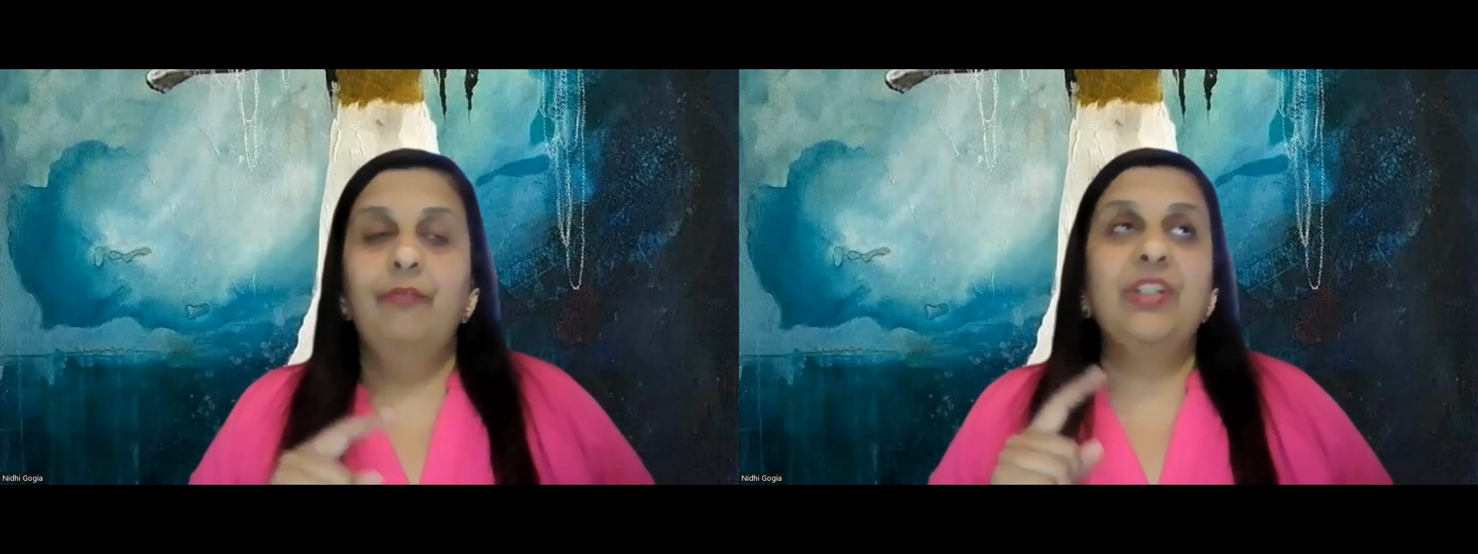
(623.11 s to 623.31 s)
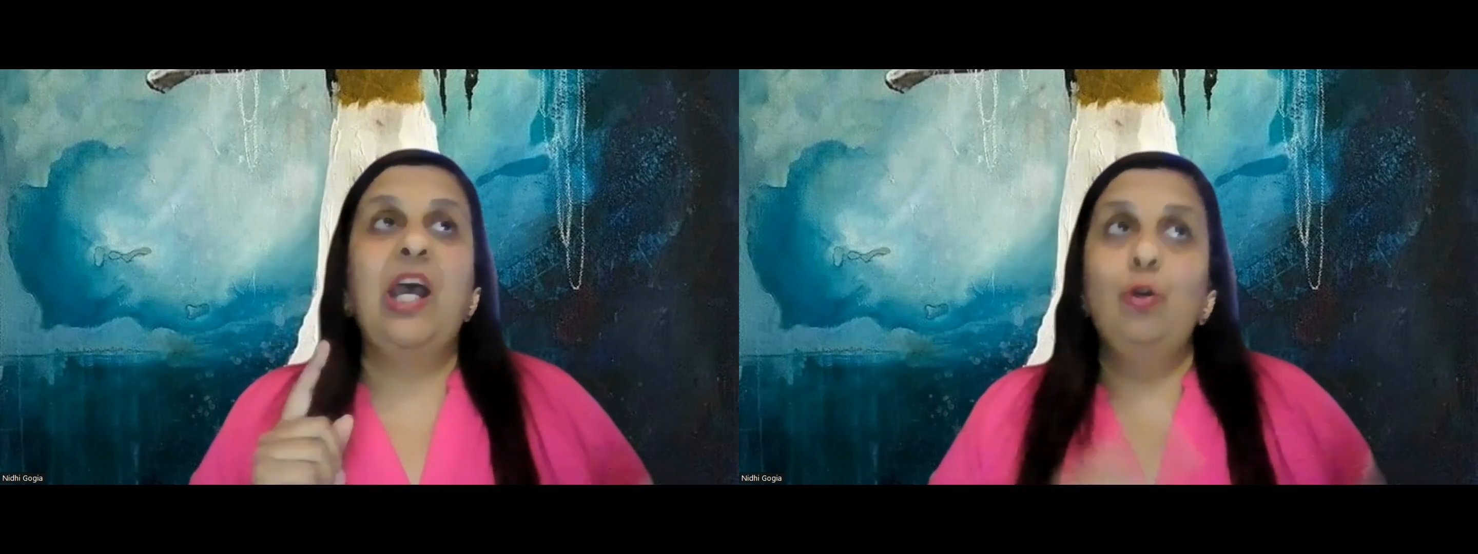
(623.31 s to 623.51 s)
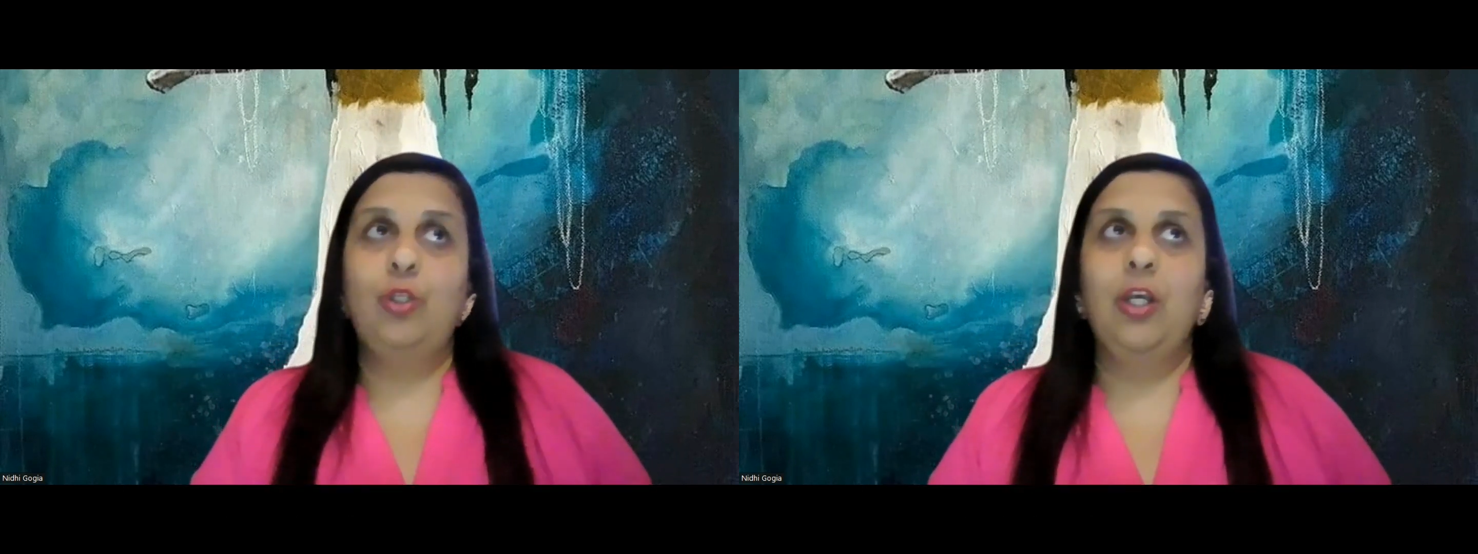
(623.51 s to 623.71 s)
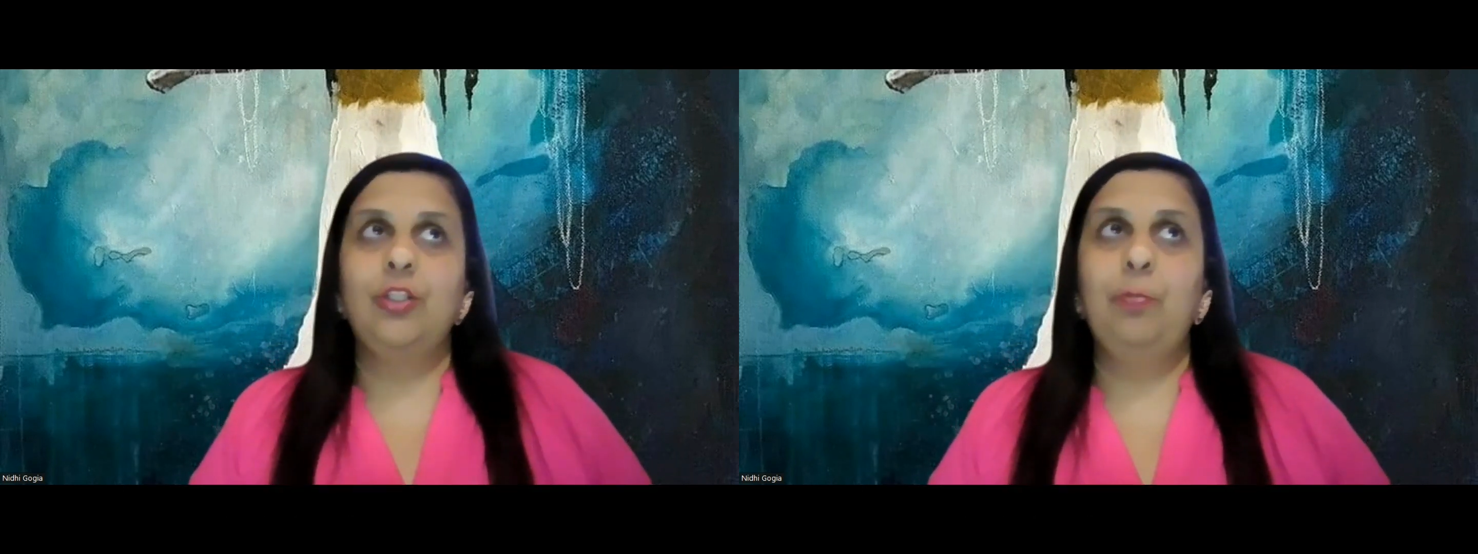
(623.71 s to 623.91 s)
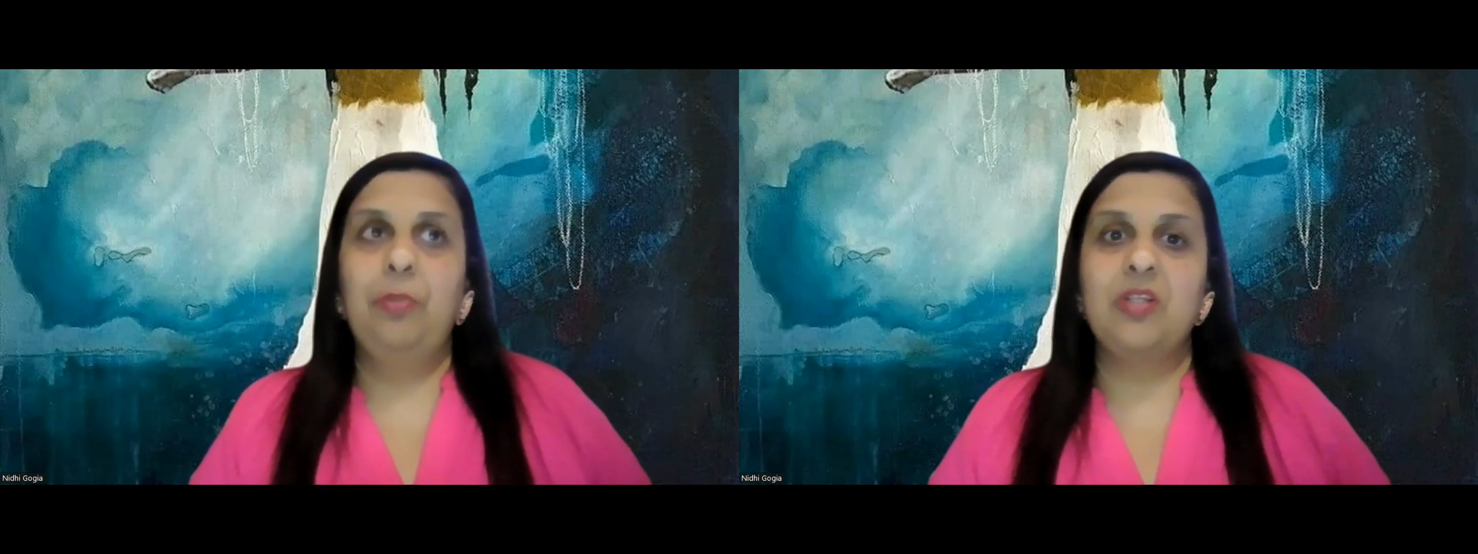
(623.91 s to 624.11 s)
without
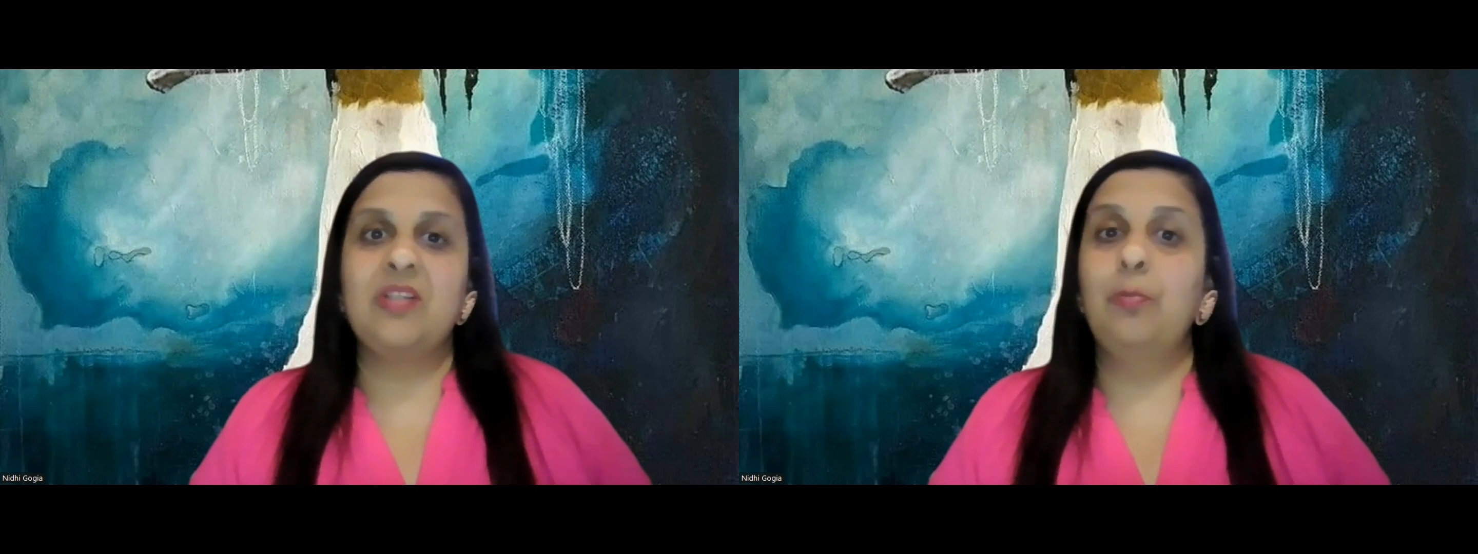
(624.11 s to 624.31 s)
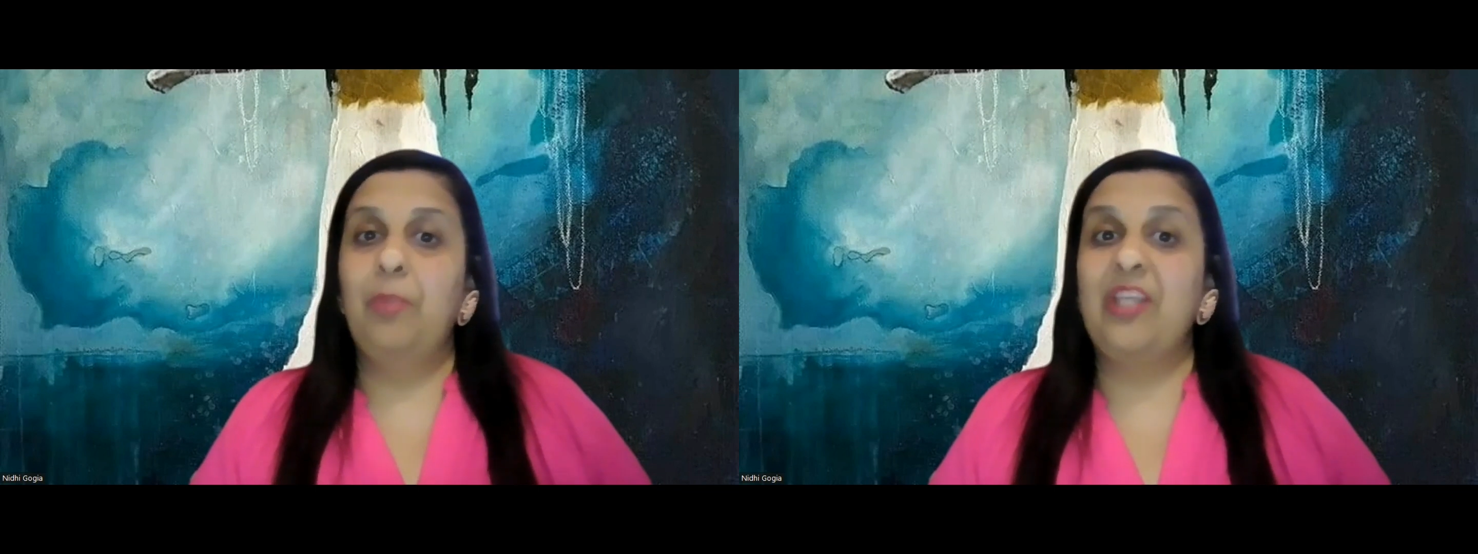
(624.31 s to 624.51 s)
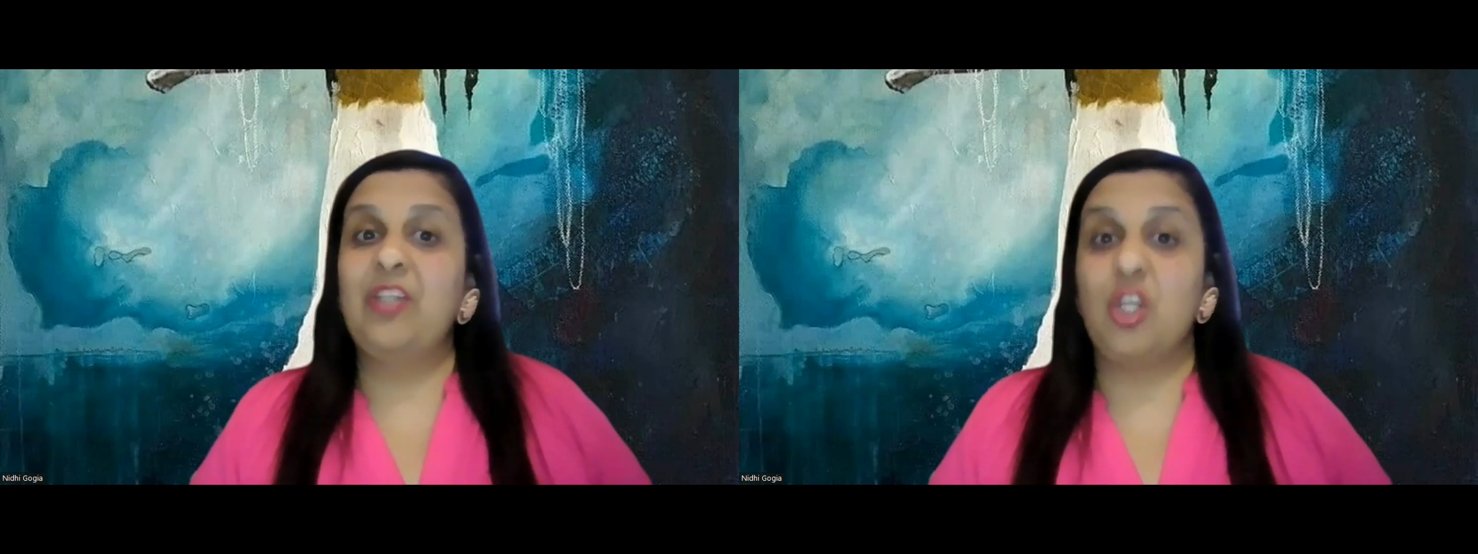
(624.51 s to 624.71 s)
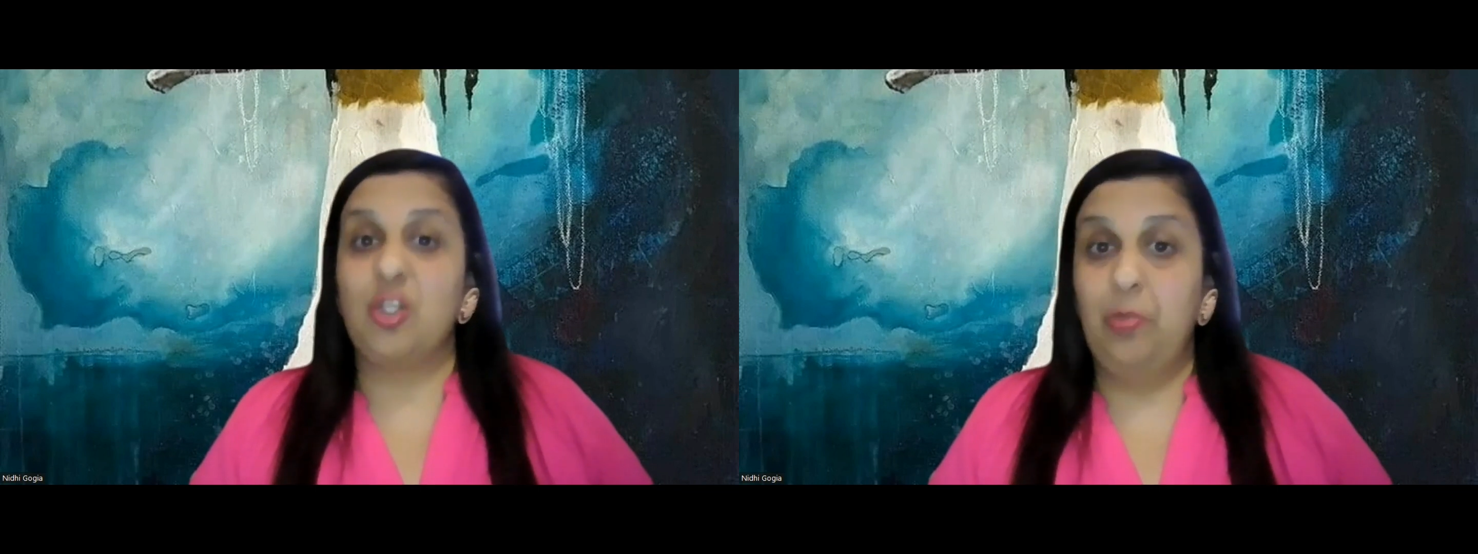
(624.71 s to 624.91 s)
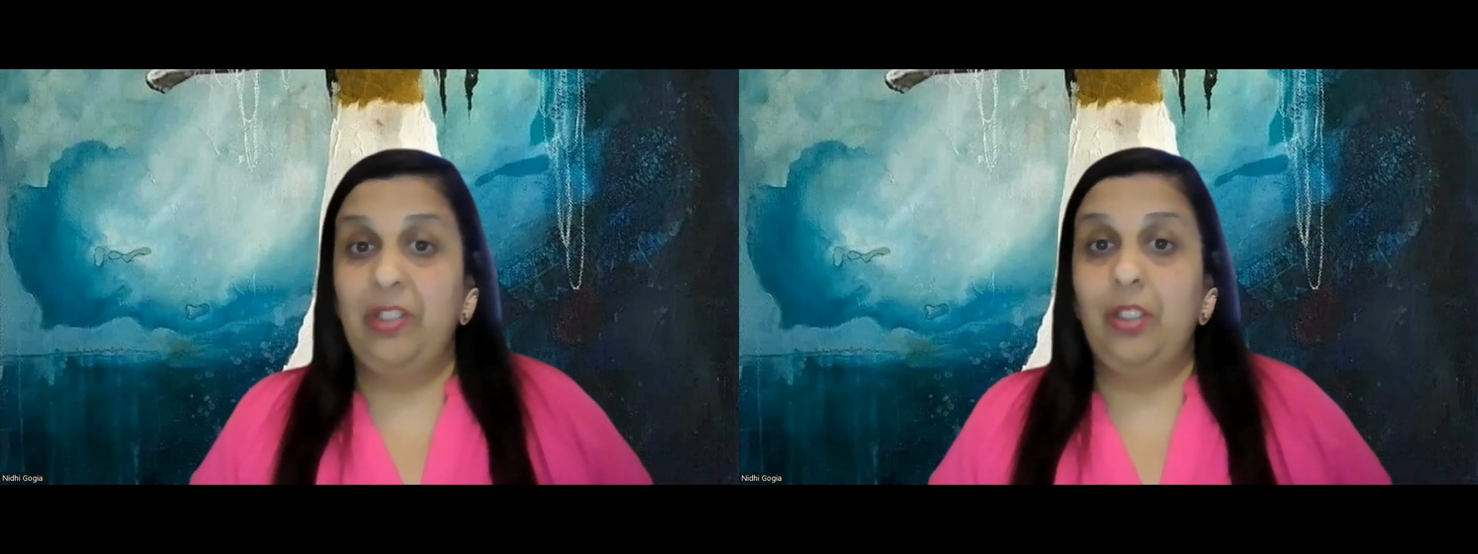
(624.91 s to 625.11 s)
other person being
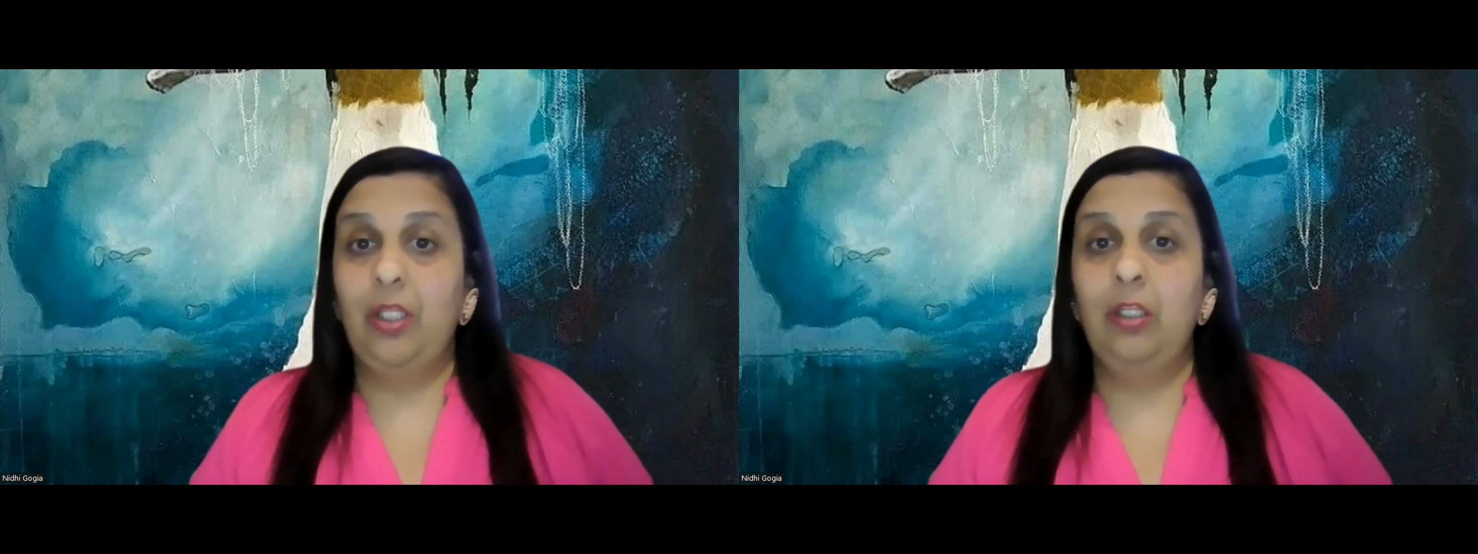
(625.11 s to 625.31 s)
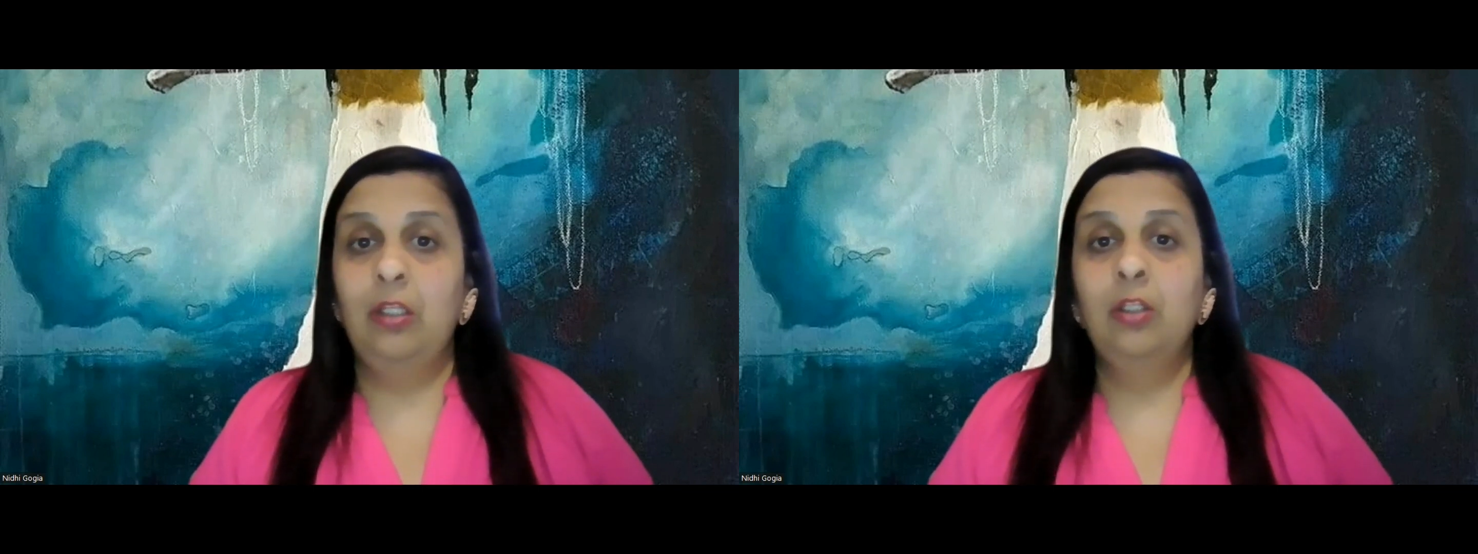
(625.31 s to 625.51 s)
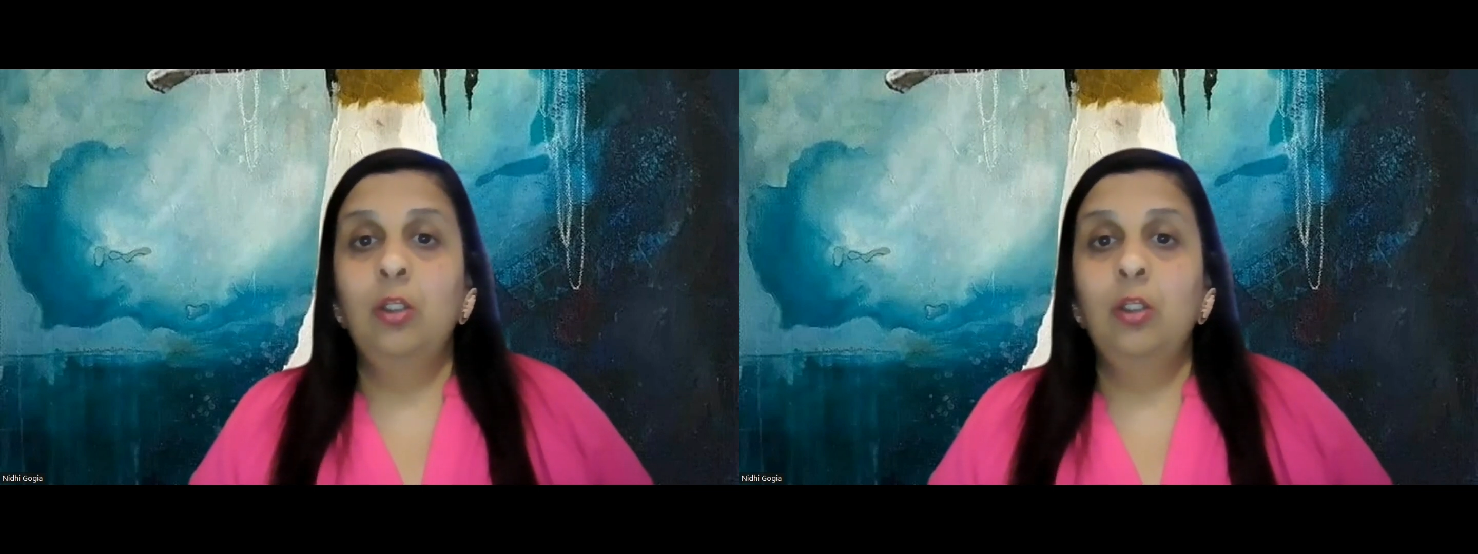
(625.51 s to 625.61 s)
judgmental